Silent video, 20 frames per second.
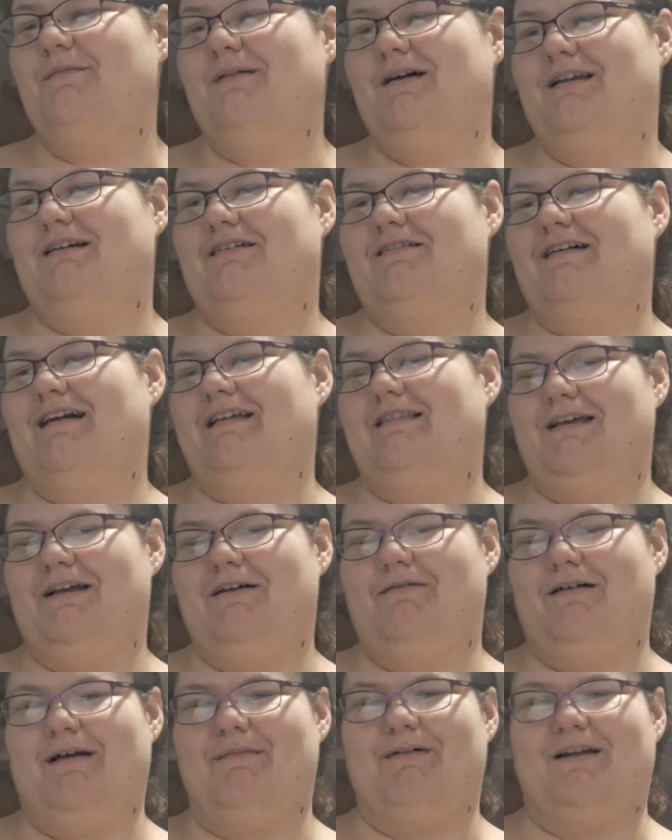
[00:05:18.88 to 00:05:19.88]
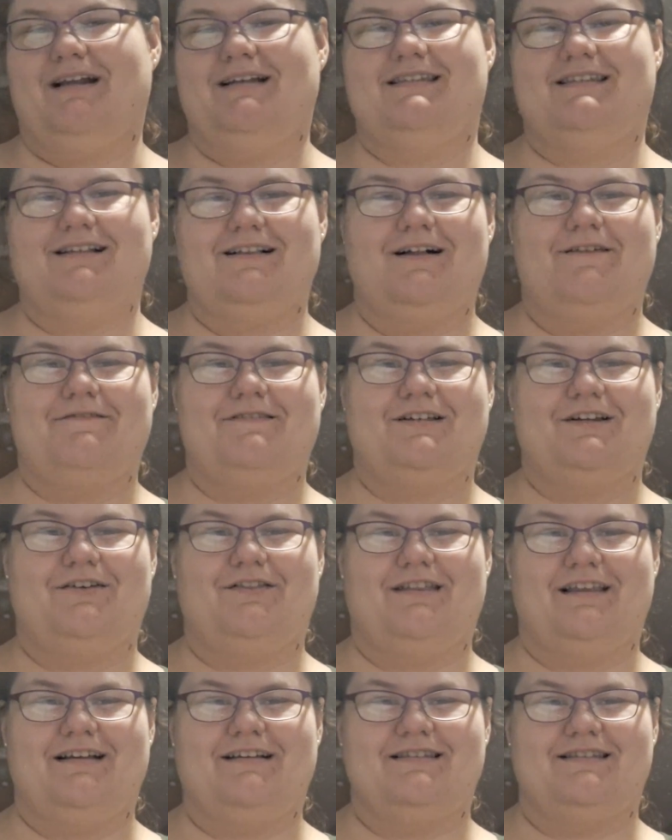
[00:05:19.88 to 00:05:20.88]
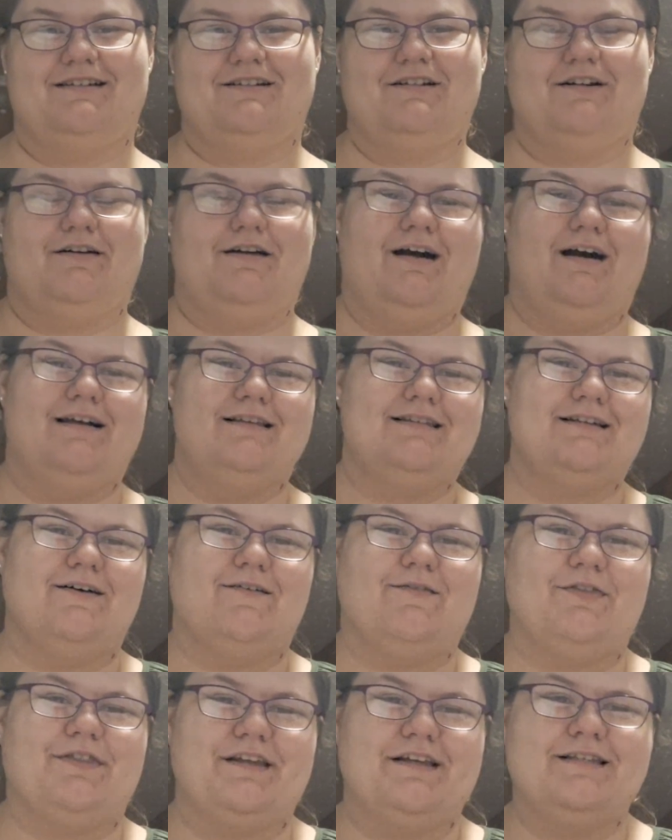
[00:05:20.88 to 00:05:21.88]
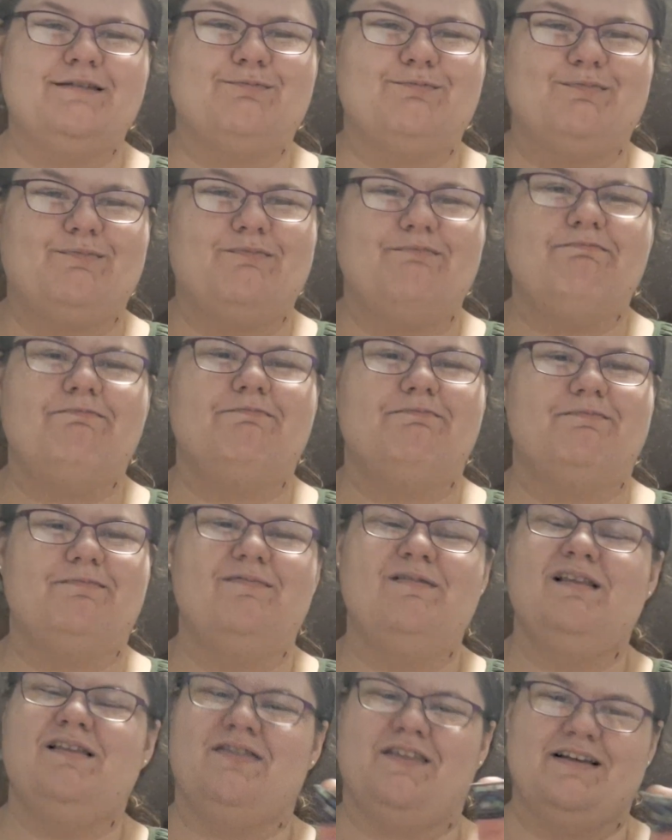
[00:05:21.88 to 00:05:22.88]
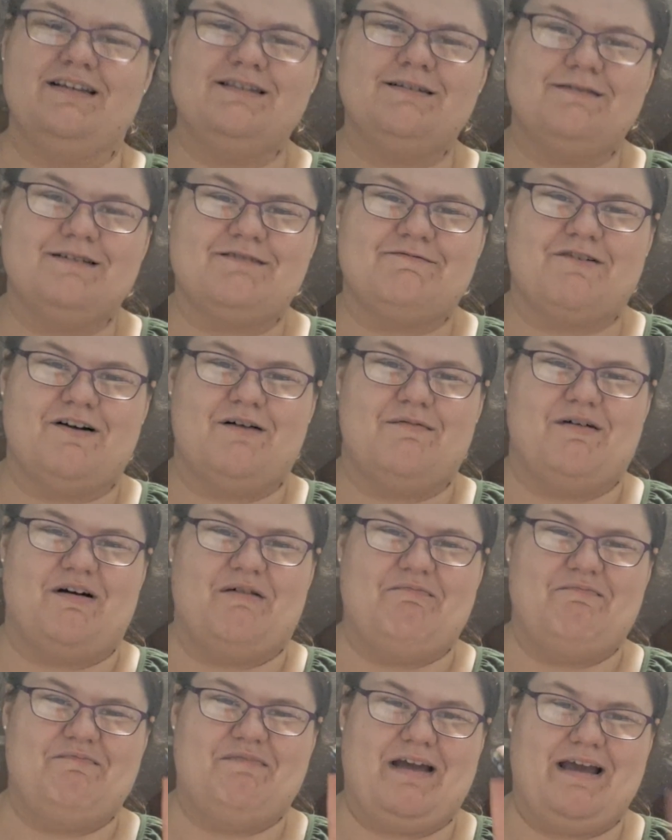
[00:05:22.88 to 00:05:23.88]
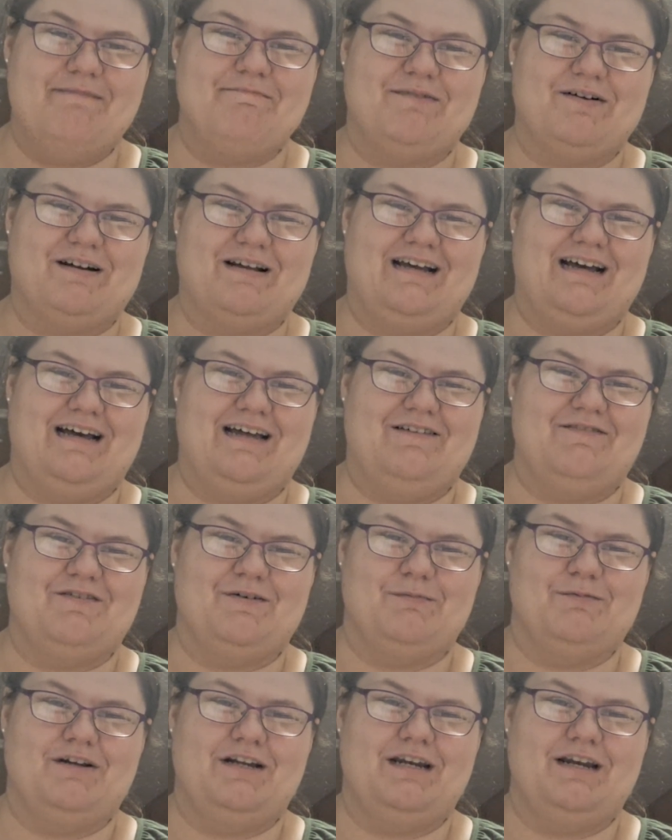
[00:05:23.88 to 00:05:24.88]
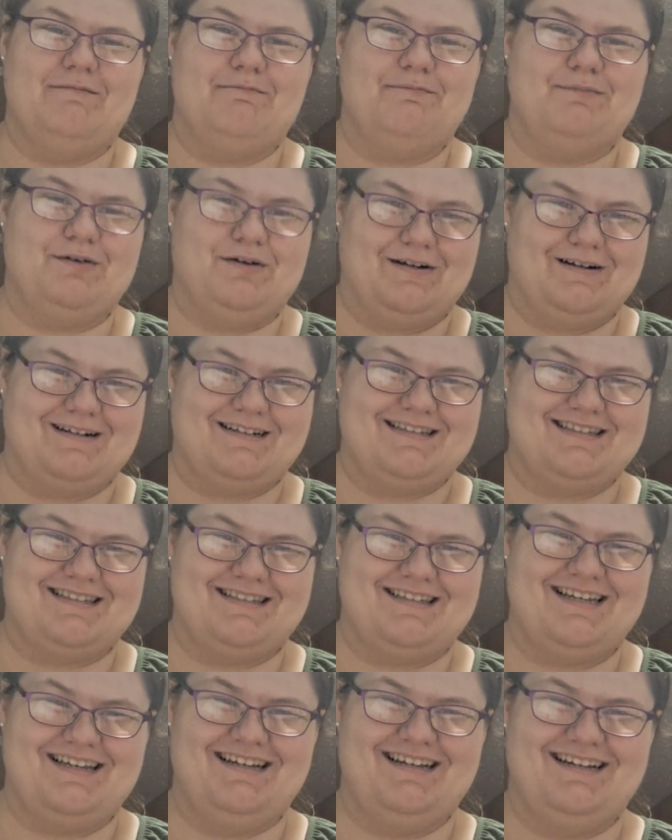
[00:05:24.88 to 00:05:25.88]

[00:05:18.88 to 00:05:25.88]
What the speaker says: been a great leeway, but I still have 2 things to show you. Also, this is from a paper cut from reading books.